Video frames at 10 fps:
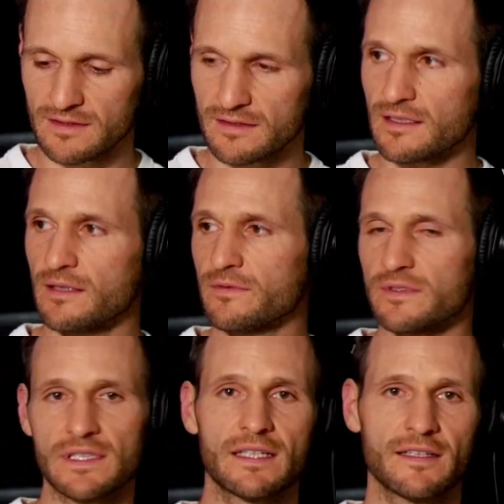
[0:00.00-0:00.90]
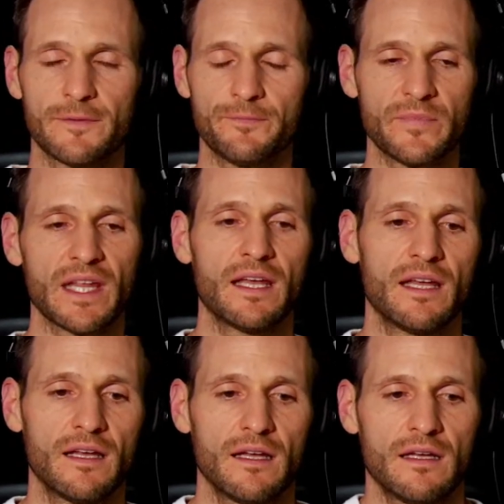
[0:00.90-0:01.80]
stop for a second here.
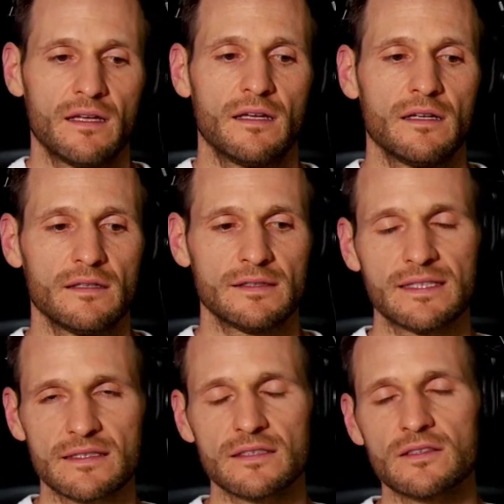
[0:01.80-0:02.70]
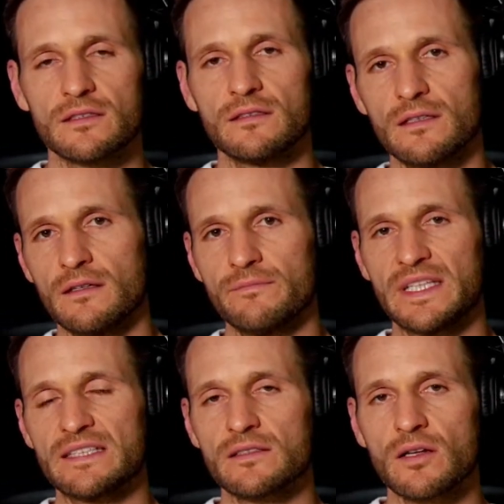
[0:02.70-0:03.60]
This
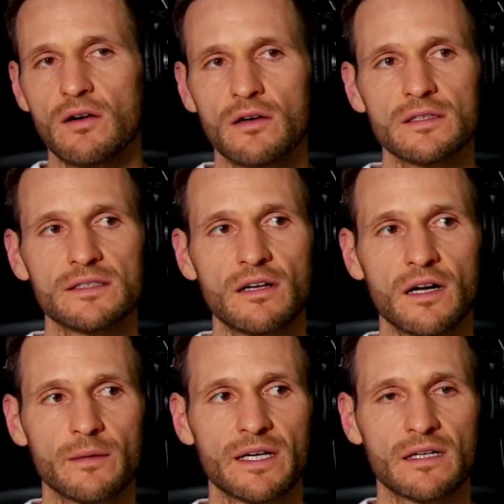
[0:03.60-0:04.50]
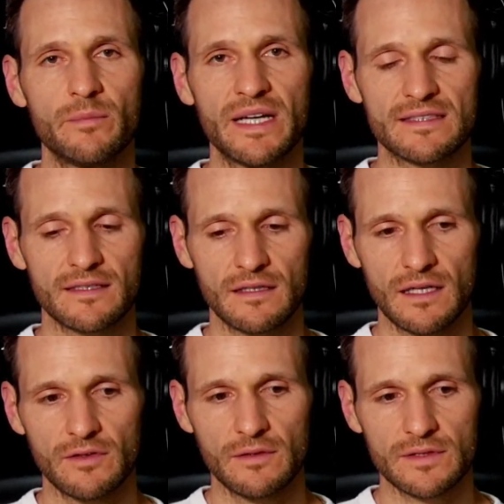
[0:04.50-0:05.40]
is hard to talk about at a basic
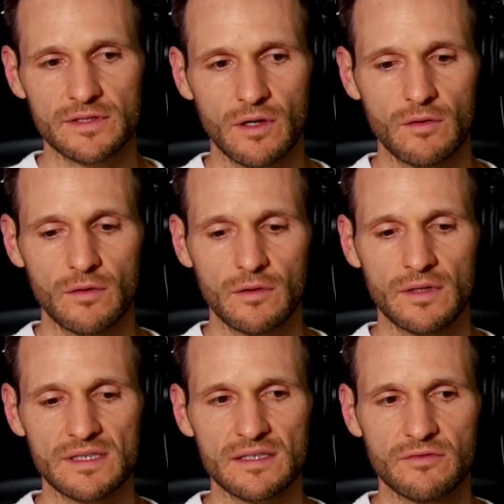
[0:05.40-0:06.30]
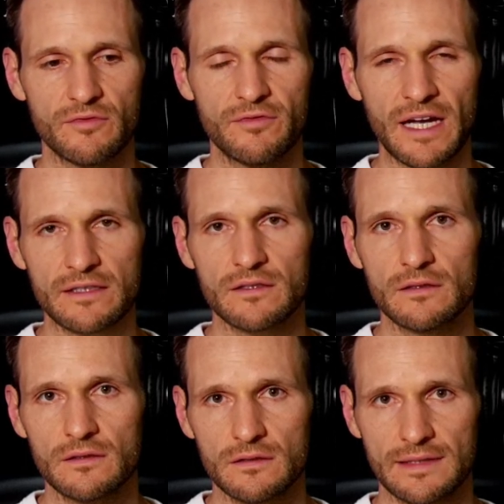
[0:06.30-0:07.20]
level. So this is
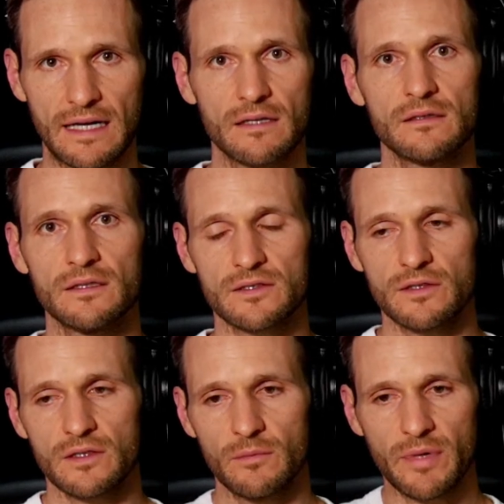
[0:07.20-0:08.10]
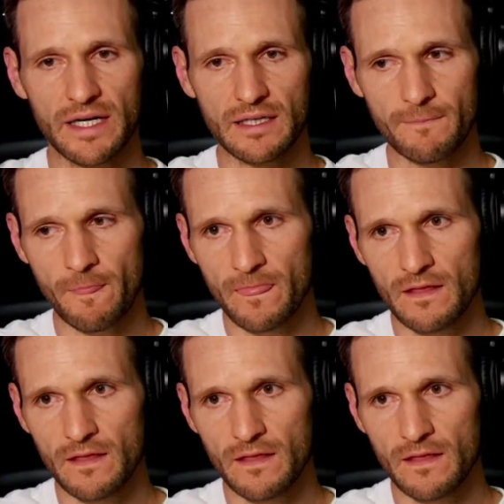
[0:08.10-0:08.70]
vector calculus. So you're combining